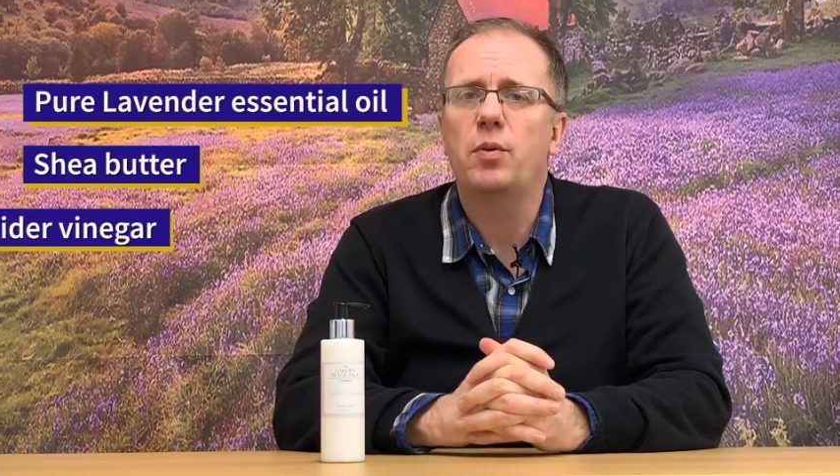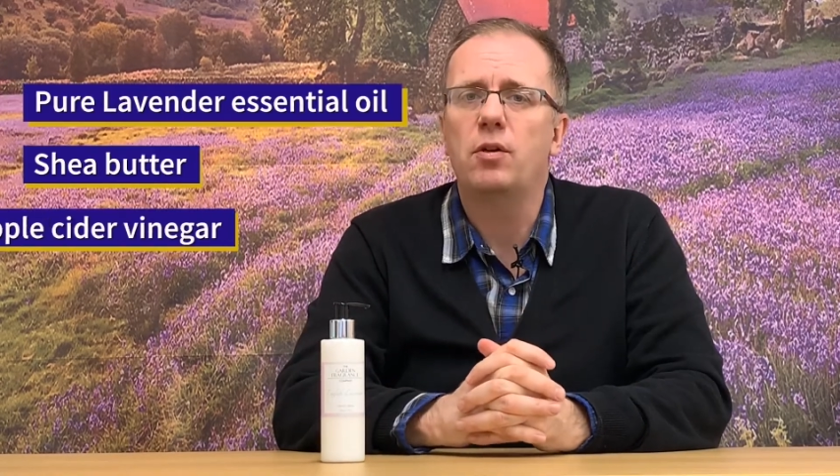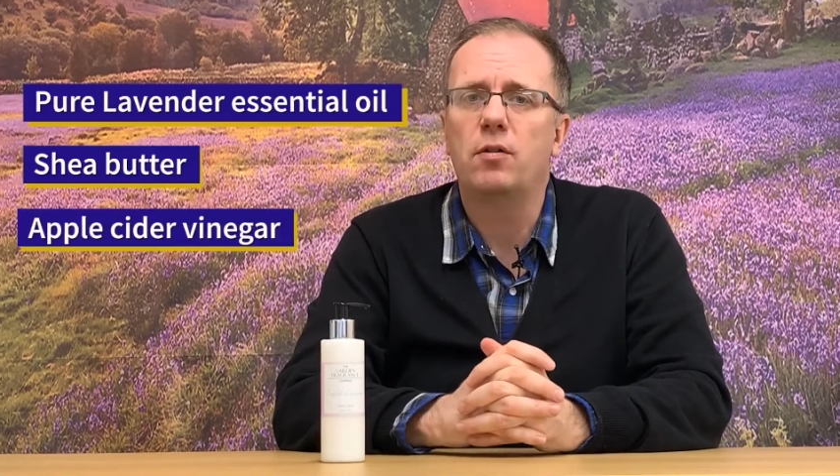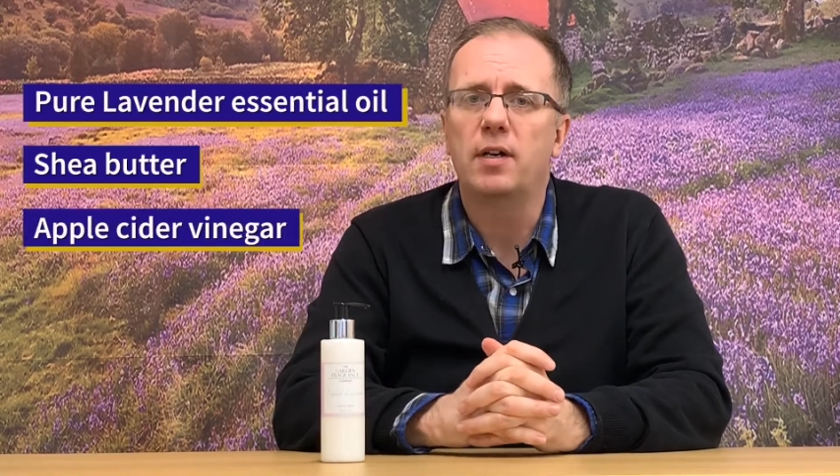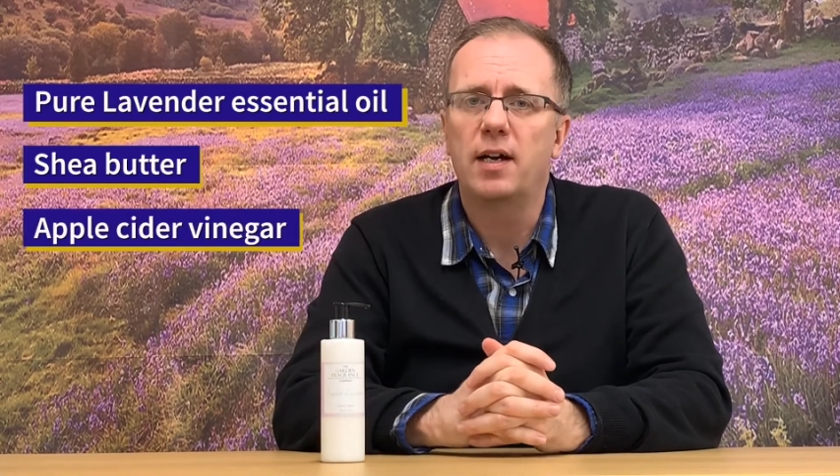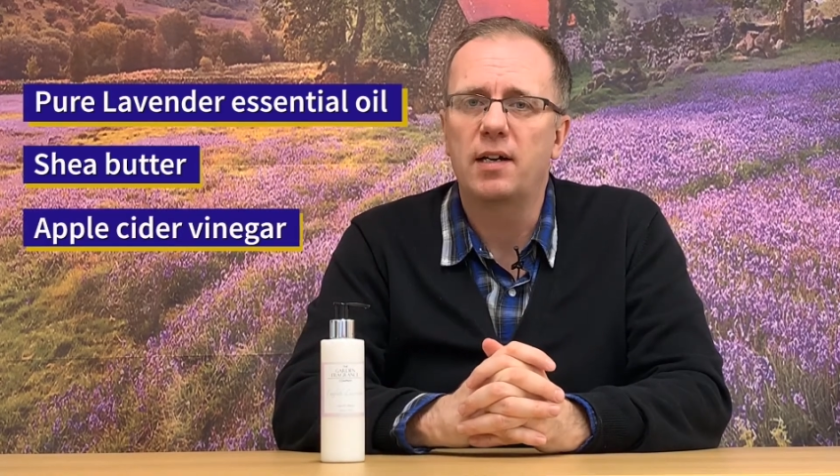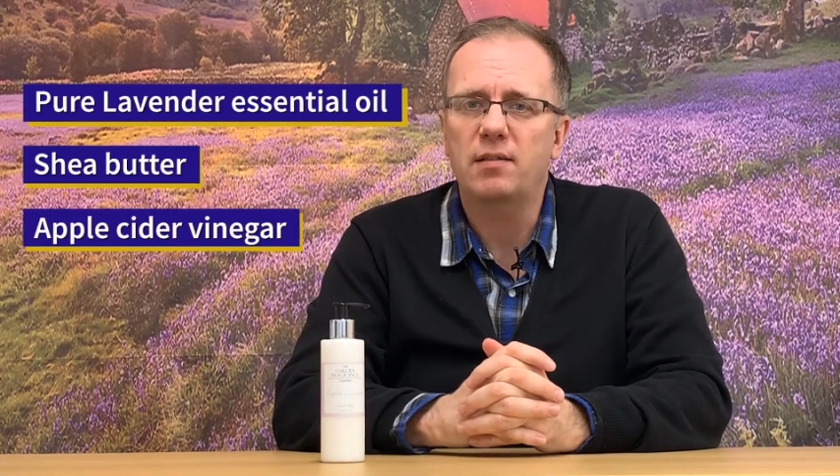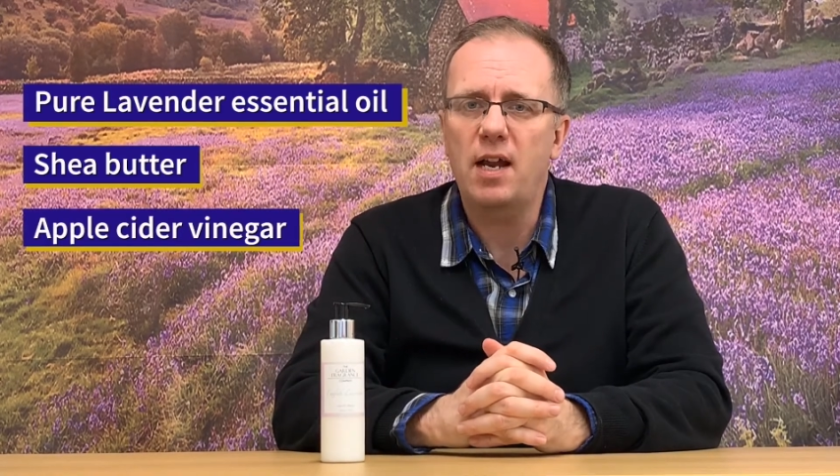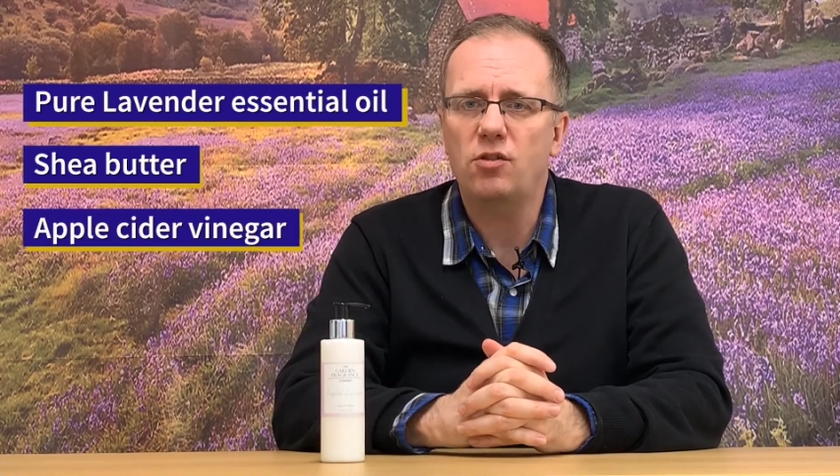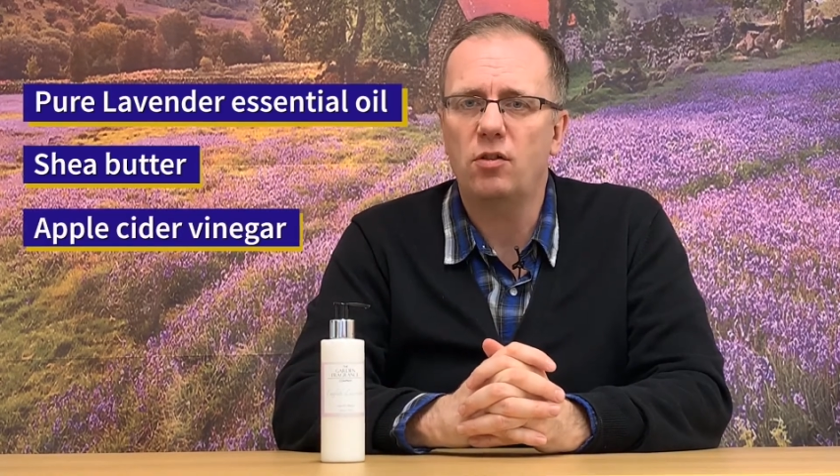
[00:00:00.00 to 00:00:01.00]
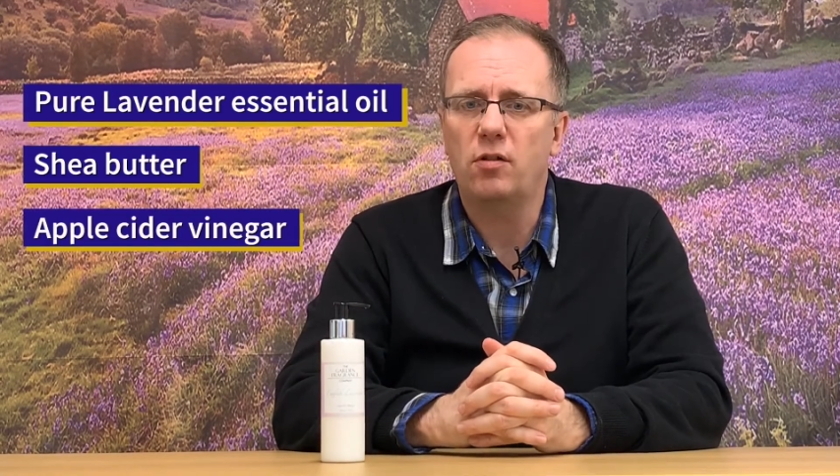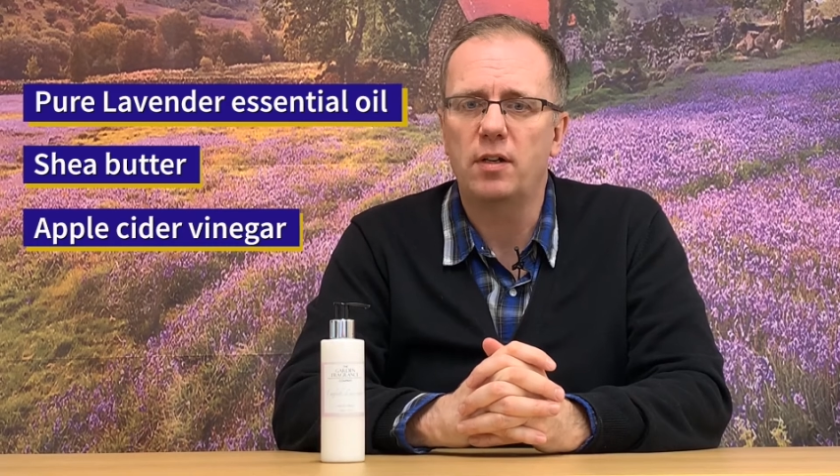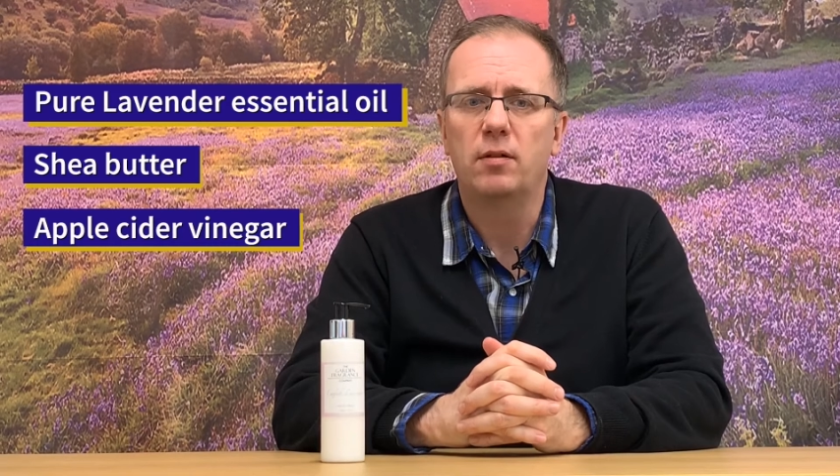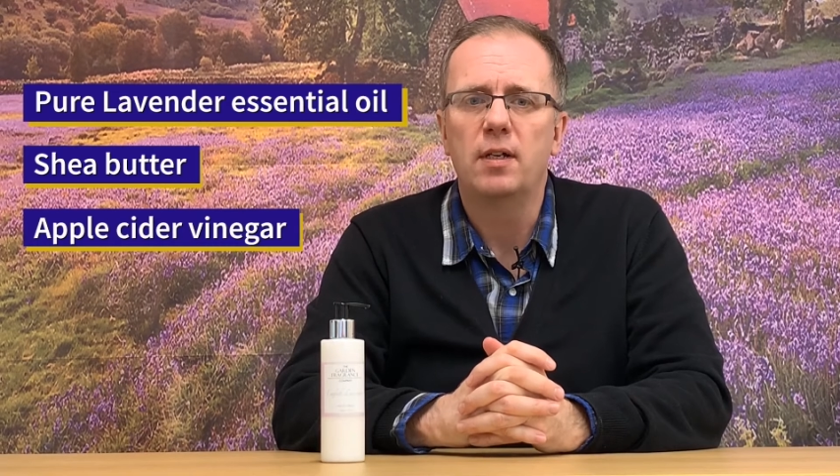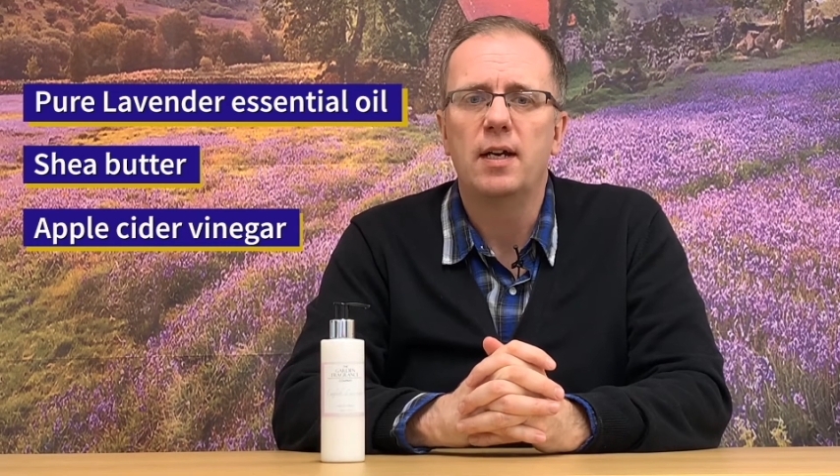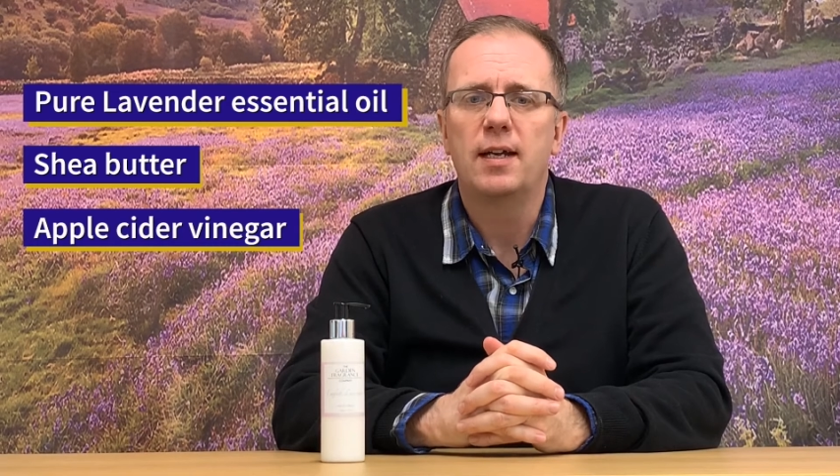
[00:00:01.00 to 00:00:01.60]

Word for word: pure essential oil